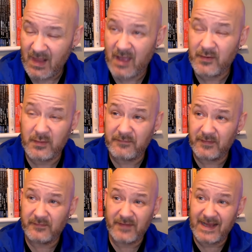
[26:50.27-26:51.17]
I don't know if he'll
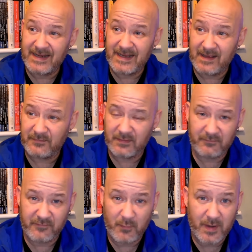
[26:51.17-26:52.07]
fit in there.
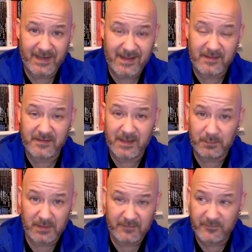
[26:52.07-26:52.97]
From what I gather, they
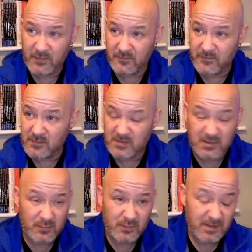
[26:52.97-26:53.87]
play 4-4-2.